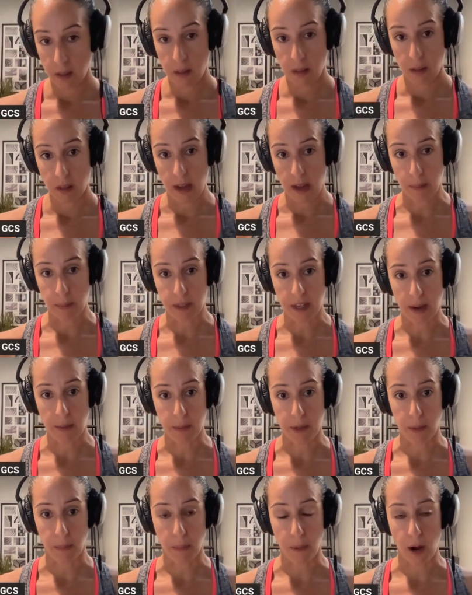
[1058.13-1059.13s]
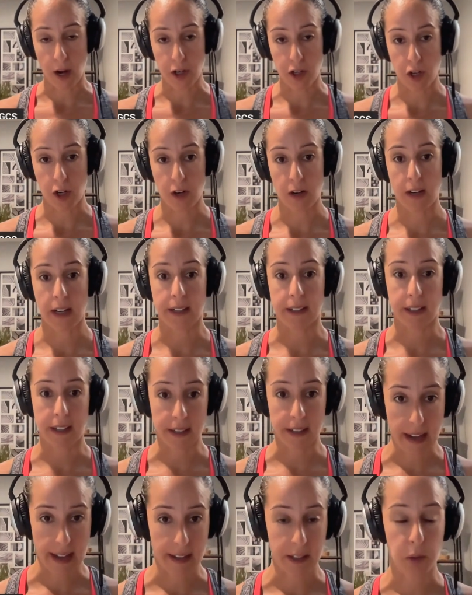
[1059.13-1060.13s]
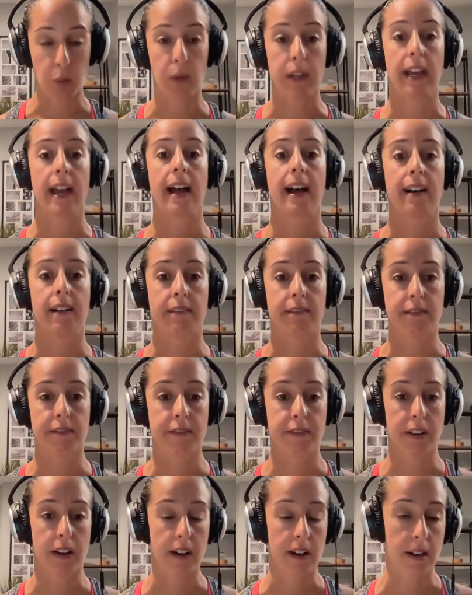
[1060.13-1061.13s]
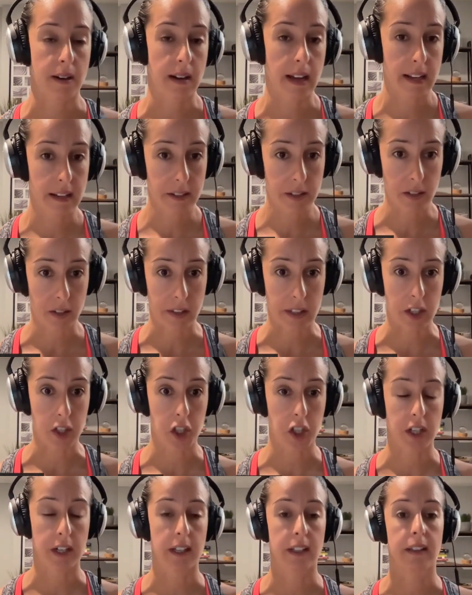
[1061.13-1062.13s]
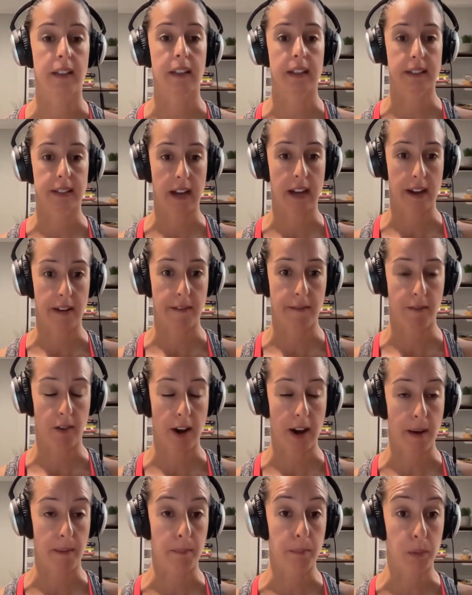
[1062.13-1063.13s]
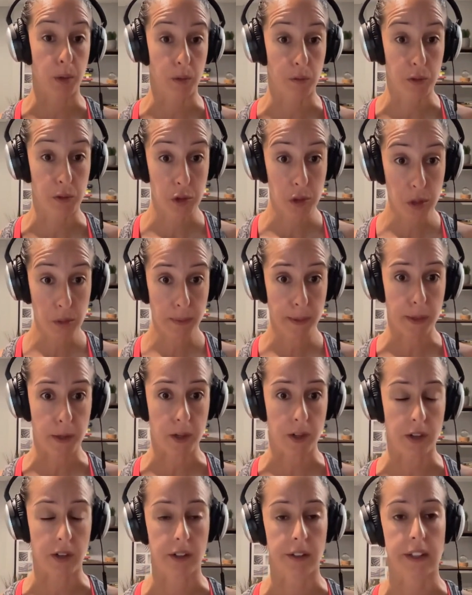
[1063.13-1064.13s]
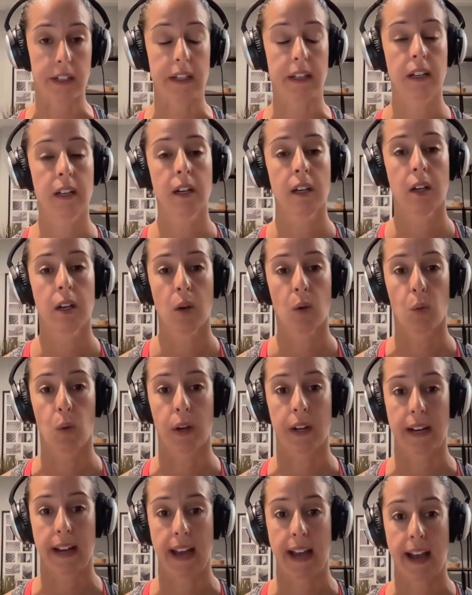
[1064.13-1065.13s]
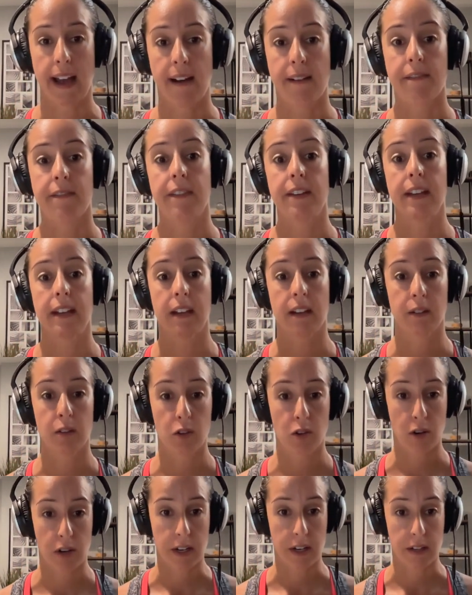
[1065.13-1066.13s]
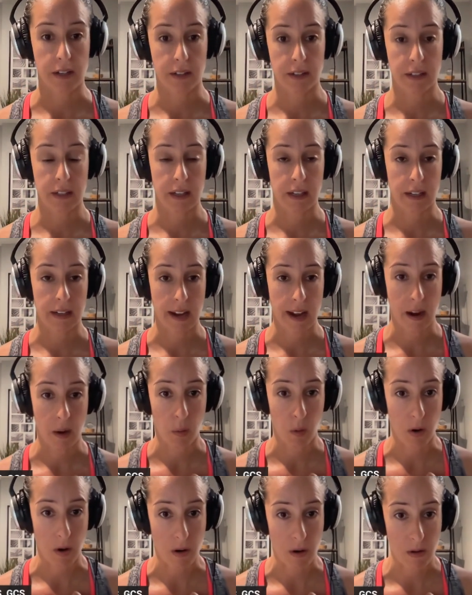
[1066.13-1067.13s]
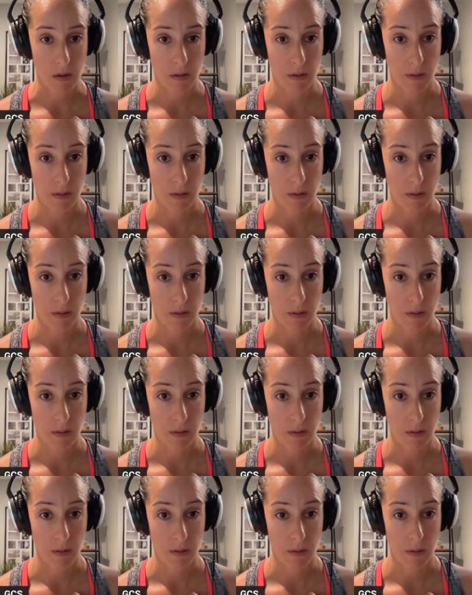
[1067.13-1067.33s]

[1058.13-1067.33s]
abdominal pressure. And then as we have exhalation and the diaphragm moves superiorly, we're going to have increase in our